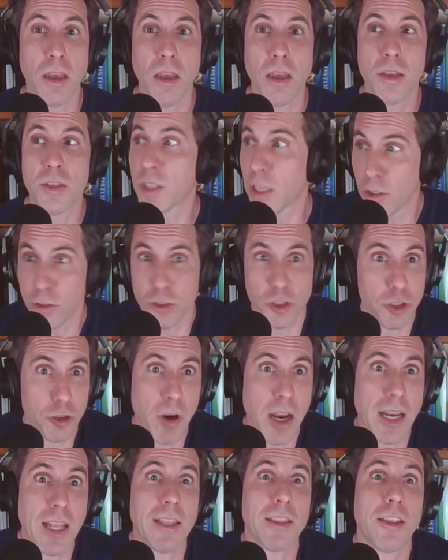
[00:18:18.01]

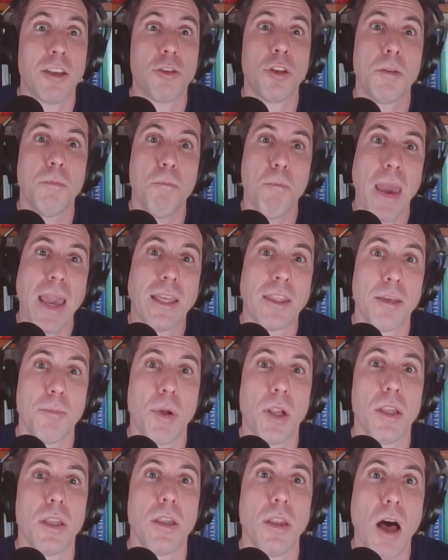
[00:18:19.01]
that could make them a
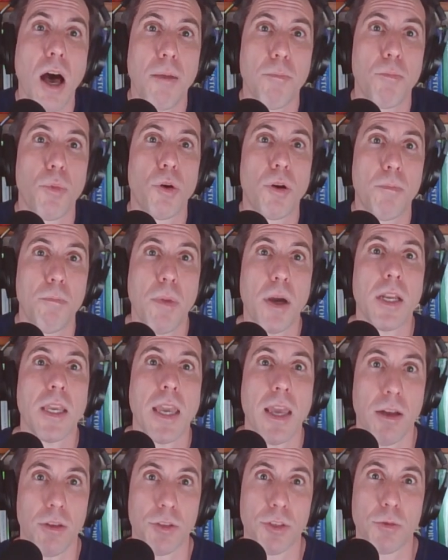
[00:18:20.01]
lot more money
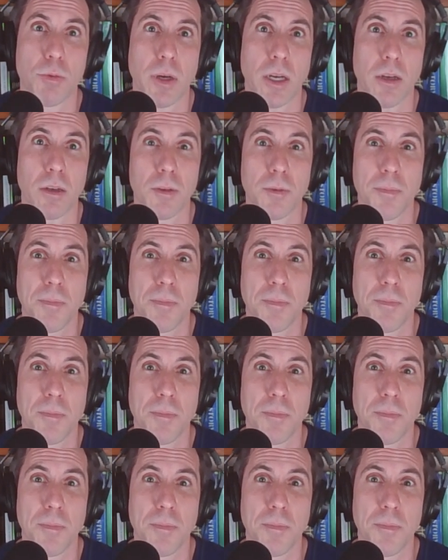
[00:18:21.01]
elsewhere.